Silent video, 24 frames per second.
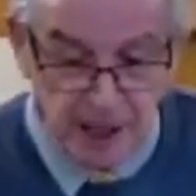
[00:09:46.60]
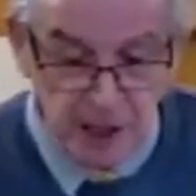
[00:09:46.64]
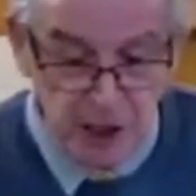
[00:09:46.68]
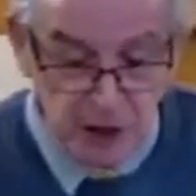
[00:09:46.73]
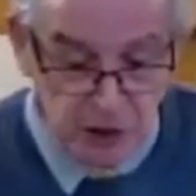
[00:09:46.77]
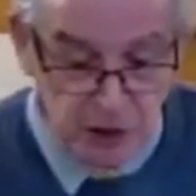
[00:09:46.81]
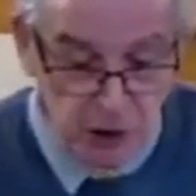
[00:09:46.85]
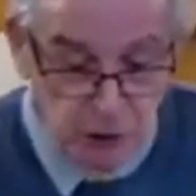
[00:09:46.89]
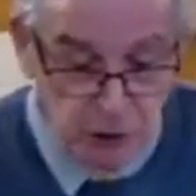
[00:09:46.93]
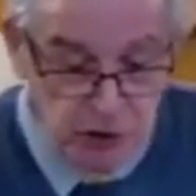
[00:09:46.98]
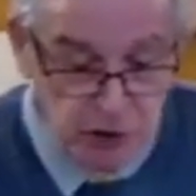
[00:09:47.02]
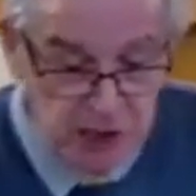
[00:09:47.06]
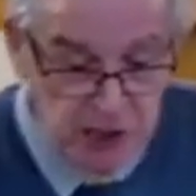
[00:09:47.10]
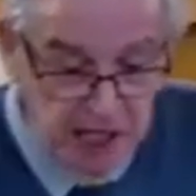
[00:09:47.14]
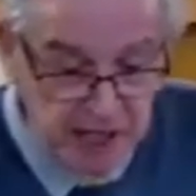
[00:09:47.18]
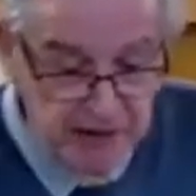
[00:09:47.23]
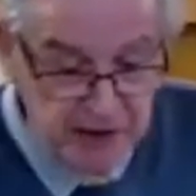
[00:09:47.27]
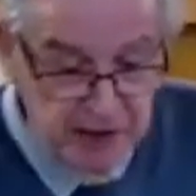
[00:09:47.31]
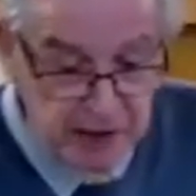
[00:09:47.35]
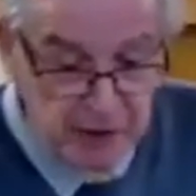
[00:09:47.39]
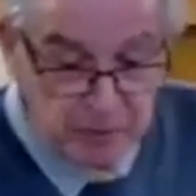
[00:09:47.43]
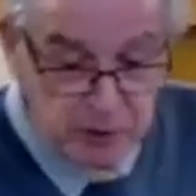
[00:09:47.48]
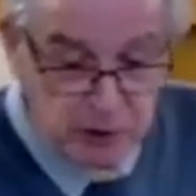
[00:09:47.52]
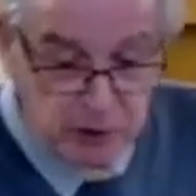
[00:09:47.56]
So
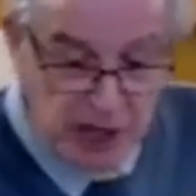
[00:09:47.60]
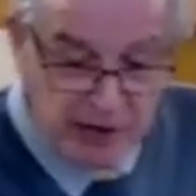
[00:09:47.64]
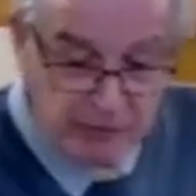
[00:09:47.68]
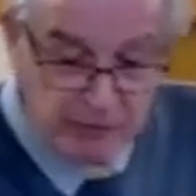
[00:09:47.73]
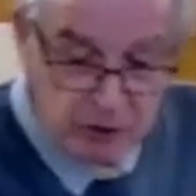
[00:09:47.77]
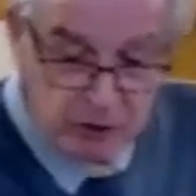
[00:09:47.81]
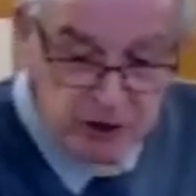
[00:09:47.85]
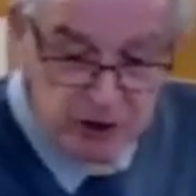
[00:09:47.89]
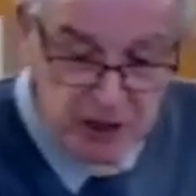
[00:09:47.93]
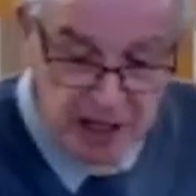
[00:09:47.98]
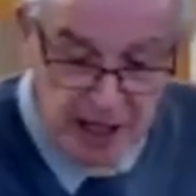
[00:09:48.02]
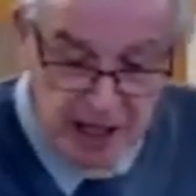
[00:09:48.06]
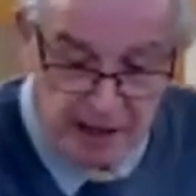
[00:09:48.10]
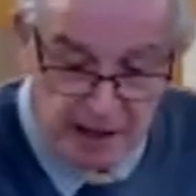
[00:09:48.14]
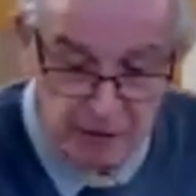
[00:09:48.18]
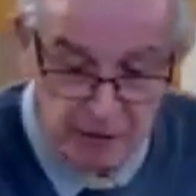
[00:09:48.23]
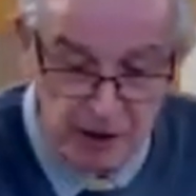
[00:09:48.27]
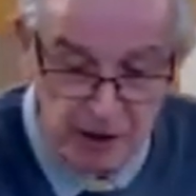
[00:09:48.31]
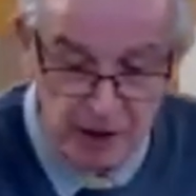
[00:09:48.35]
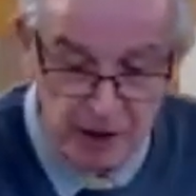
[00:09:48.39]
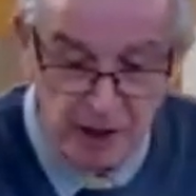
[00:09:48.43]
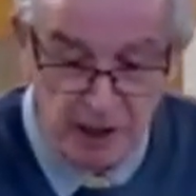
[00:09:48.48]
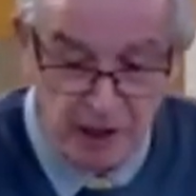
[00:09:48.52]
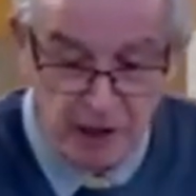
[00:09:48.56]
Jacob travels now
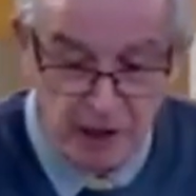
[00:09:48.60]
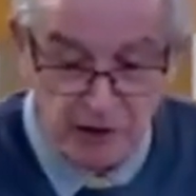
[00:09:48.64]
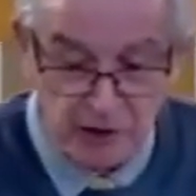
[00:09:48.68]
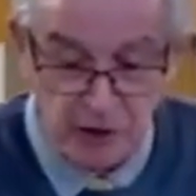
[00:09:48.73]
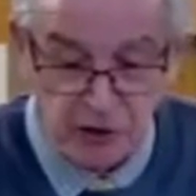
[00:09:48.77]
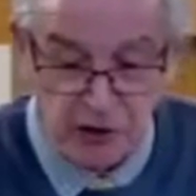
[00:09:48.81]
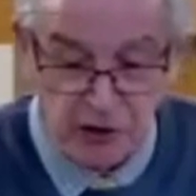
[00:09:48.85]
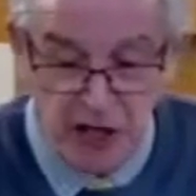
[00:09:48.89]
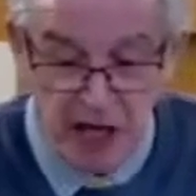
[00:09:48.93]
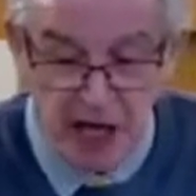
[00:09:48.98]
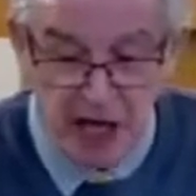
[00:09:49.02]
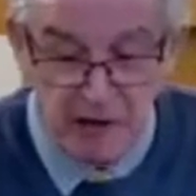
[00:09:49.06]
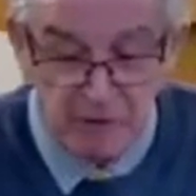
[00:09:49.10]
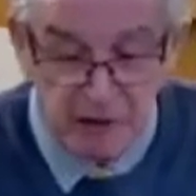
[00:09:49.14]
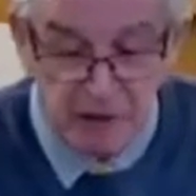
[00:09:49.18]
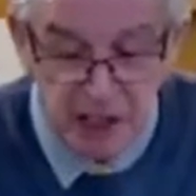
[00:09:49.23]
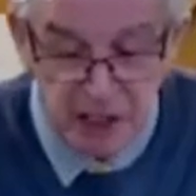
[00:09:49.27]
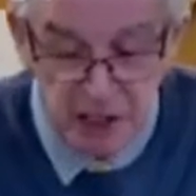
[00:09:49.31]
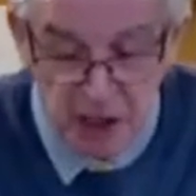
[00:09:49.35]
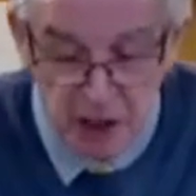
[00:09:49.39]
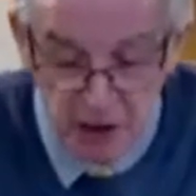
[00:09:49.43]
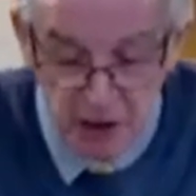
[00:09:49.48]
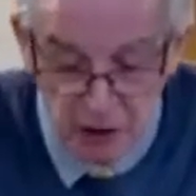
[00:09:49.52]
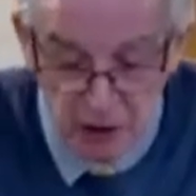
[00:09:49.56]
to the area
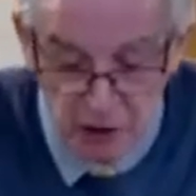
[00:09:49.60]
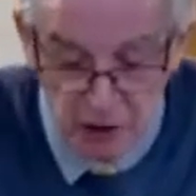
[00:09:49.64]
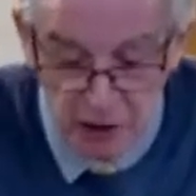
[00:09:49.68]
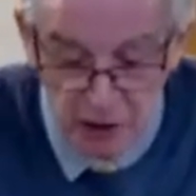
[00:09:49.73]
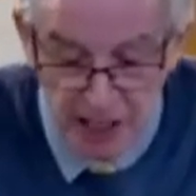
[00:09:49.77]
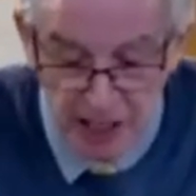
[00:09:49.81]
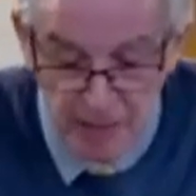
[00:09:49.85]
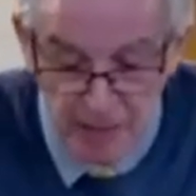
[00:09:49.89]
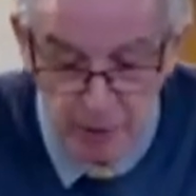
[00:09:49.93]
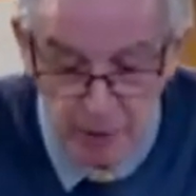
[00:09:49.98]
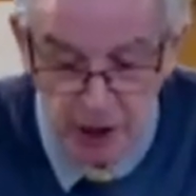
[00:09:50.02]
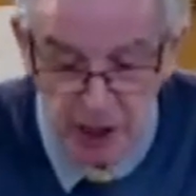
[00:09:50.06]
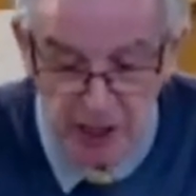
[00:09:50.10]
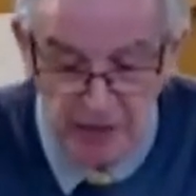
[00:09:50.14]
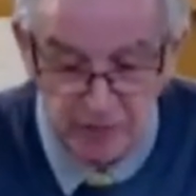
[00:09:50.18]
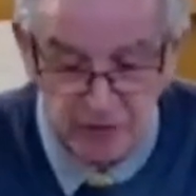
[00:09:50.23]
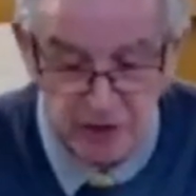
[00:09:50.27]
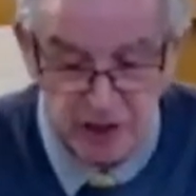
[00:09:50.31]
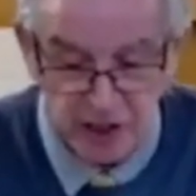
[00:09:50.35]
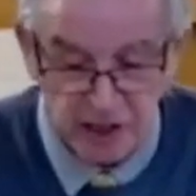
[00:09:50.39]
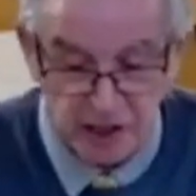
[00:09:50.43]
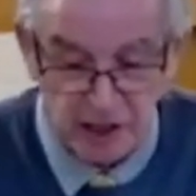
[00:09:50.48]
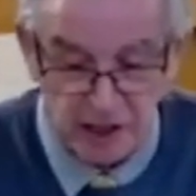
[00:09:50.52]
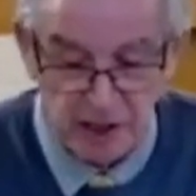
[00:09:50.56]
his uncle Laban
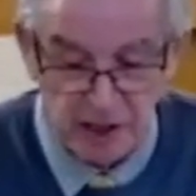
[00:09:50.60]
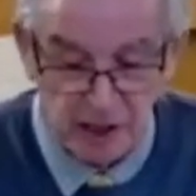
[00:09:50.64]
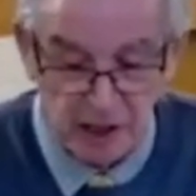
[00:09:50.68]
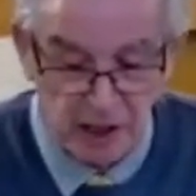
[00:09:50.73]
lives in.